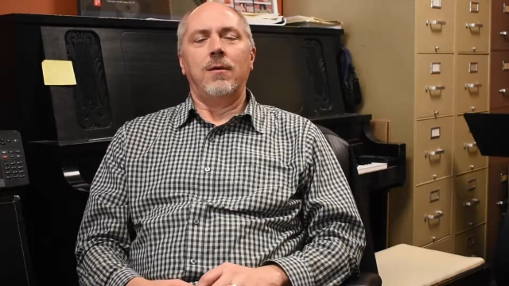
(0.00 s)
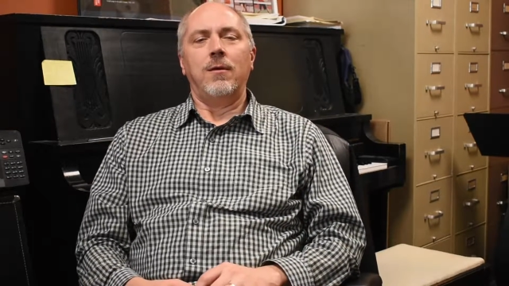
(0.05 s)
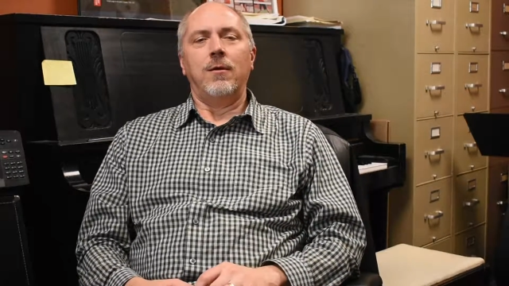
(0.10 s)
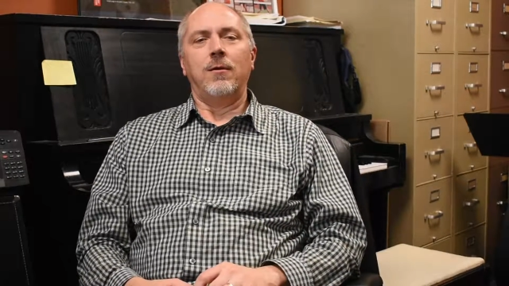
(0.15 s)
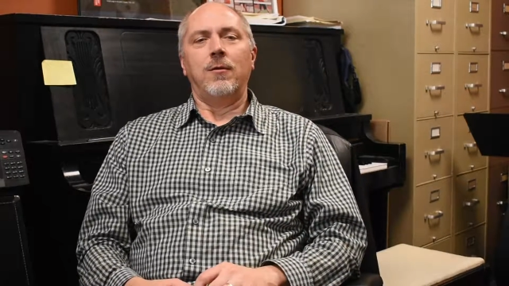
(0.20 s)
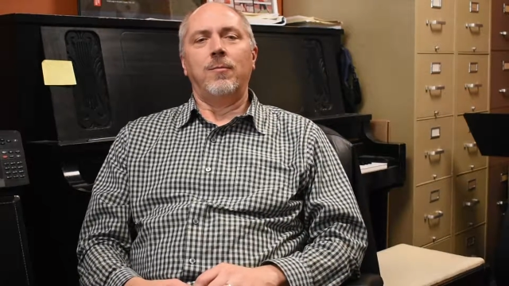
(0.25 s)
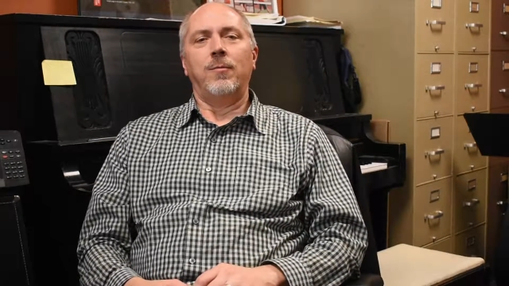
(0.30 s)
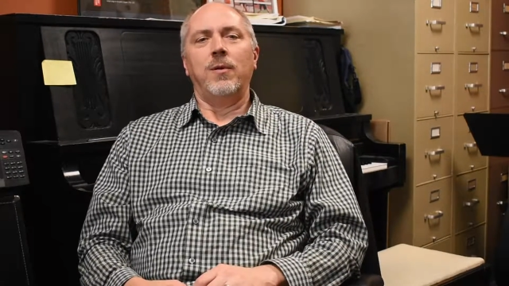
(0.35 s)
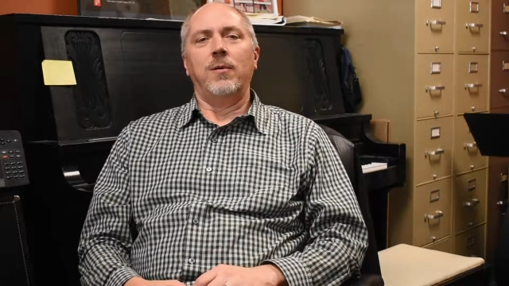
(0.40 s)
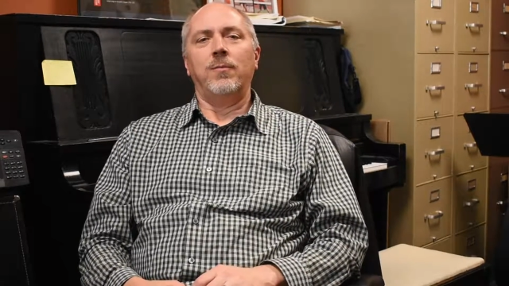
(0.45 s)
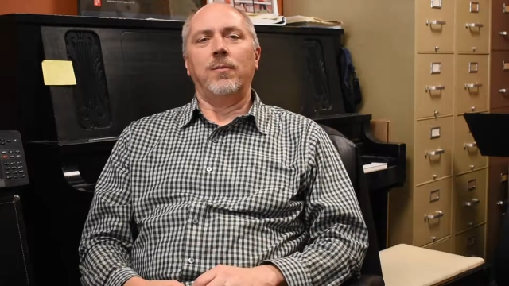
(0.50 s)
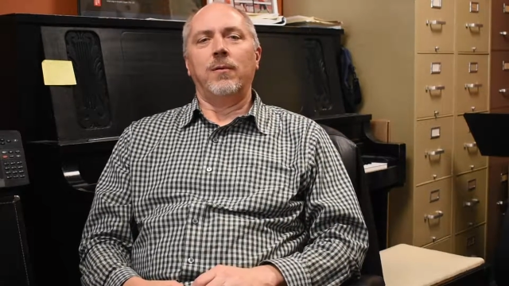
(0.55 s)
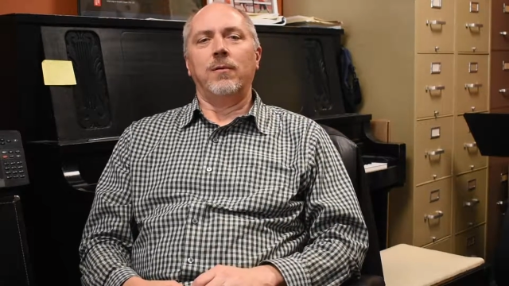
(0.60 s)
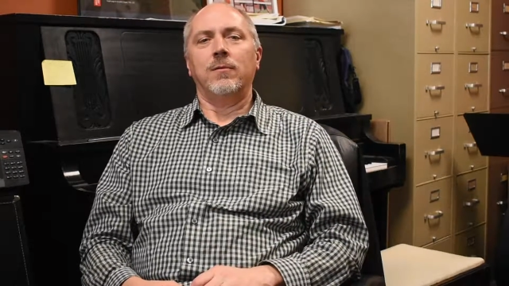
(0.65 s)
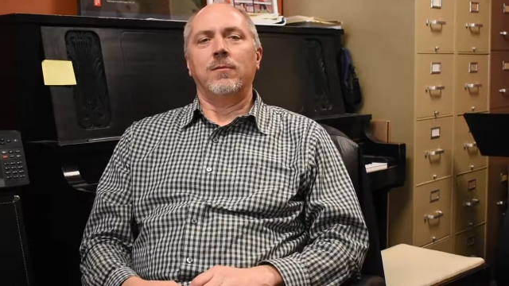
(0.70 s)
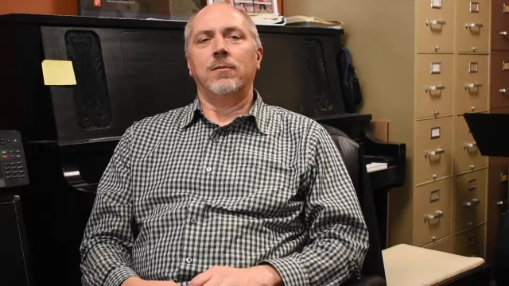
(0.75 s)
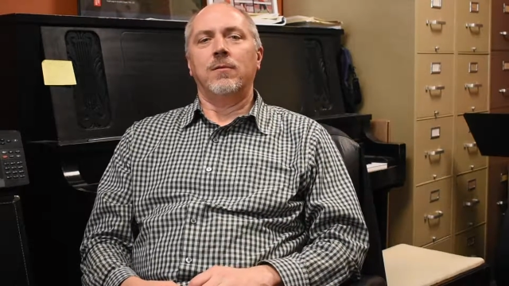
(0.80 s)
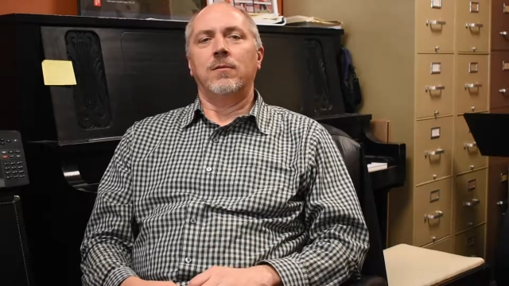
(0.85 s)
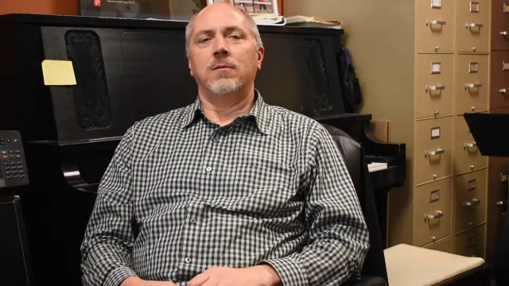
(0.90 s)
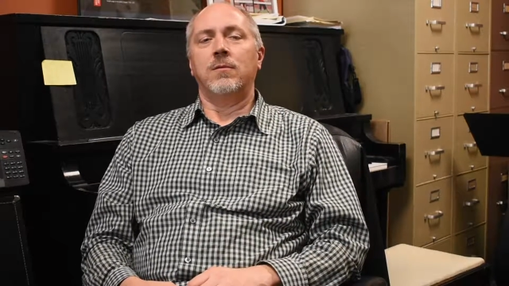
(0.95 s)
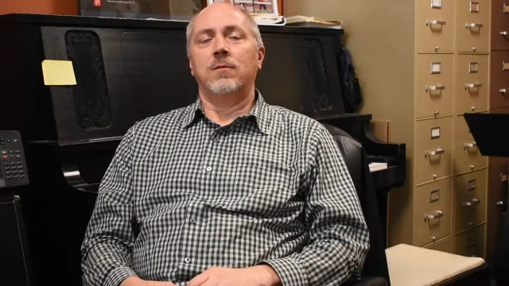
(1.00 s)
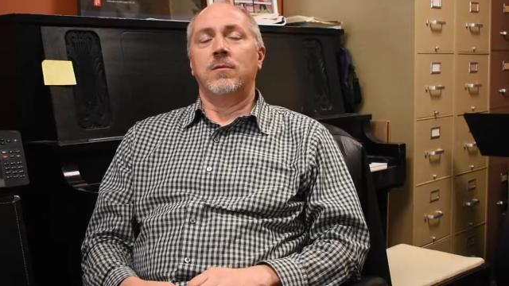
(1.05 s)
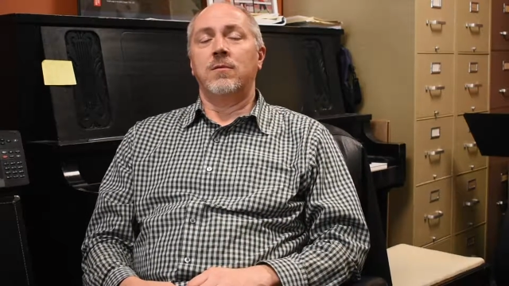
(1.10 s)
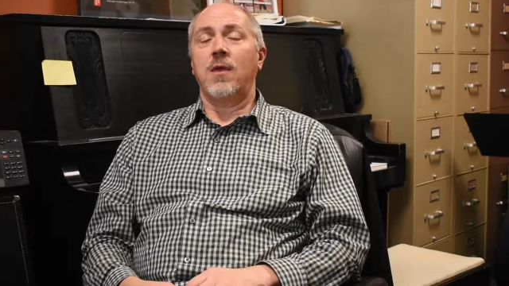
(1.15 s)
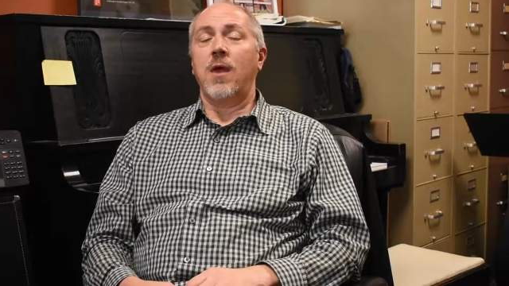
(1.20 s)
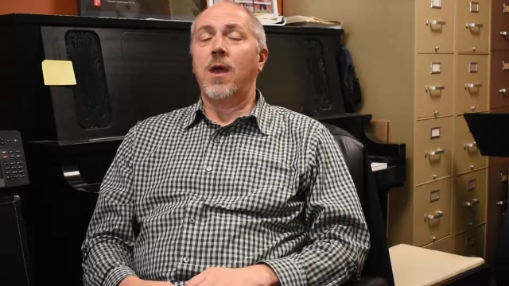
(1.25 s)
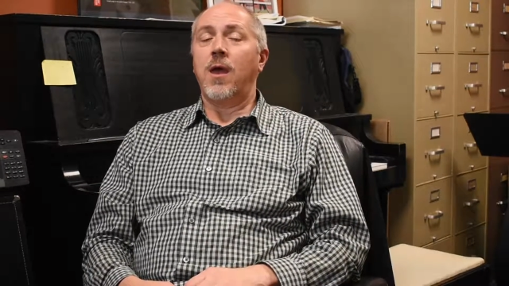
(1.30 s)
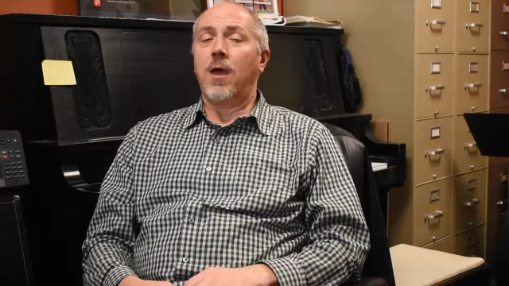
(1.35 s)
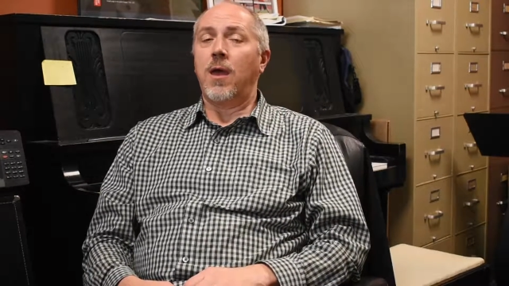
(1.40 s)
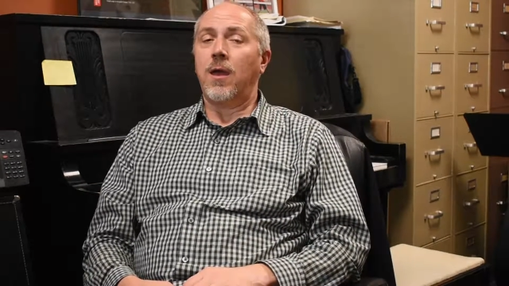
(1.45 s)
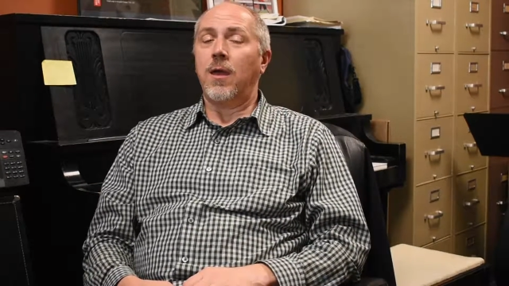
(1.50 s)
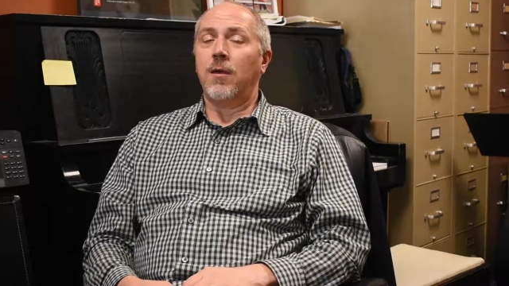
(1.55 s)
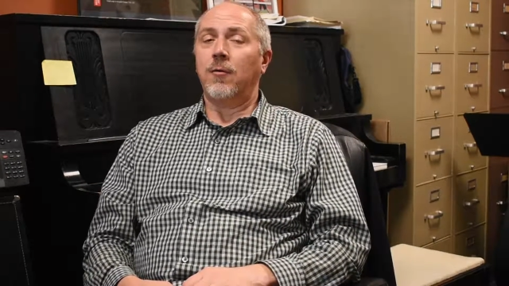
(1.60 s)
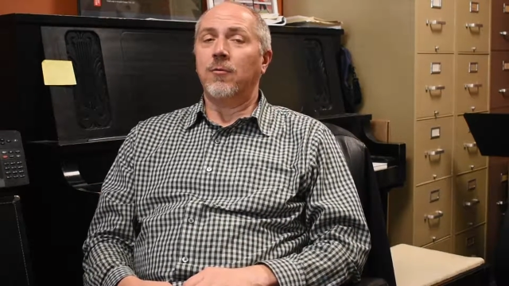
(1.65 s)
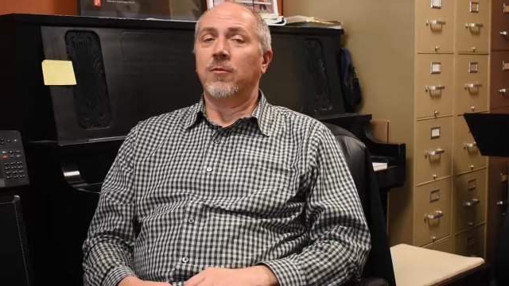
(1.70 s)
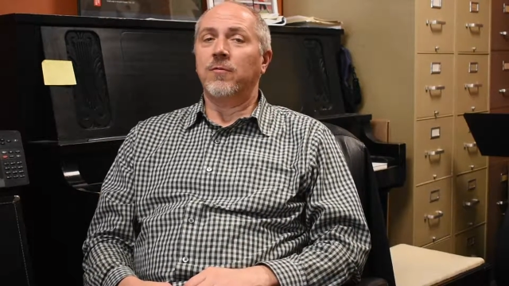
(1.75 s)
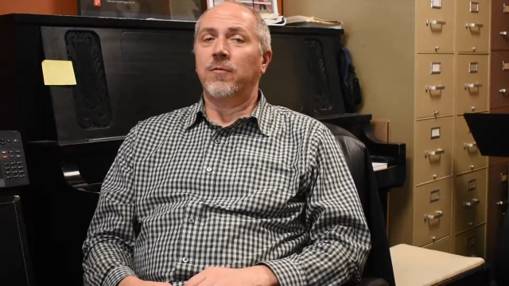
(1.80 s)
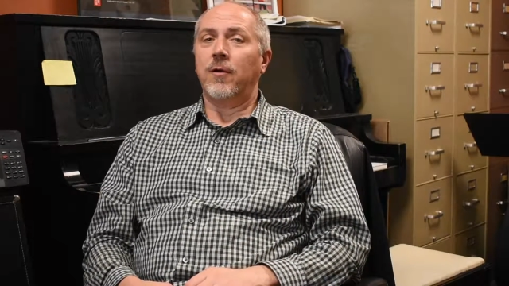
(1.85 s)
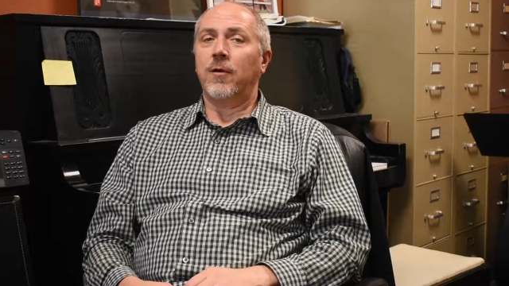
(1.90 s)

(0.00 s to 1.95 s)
hear people say, it was